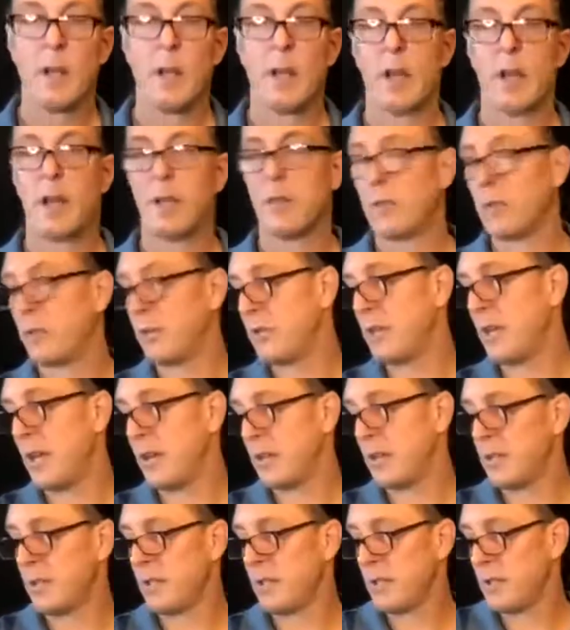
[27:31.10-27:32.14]
That was a little
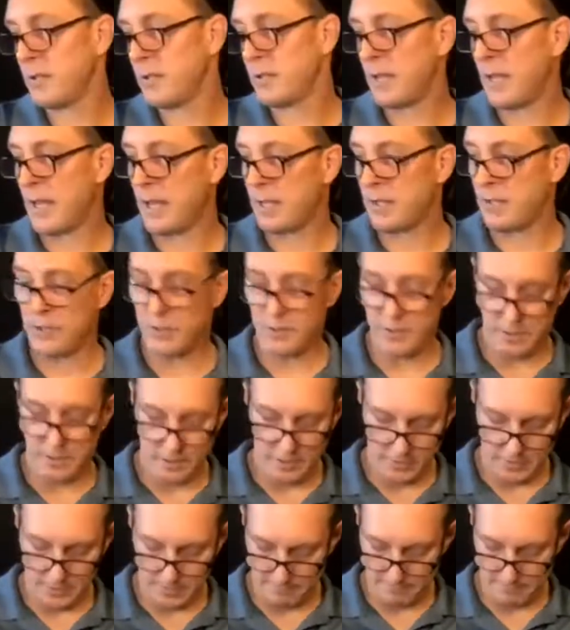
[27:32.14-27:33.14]
challenging because the 8th note, so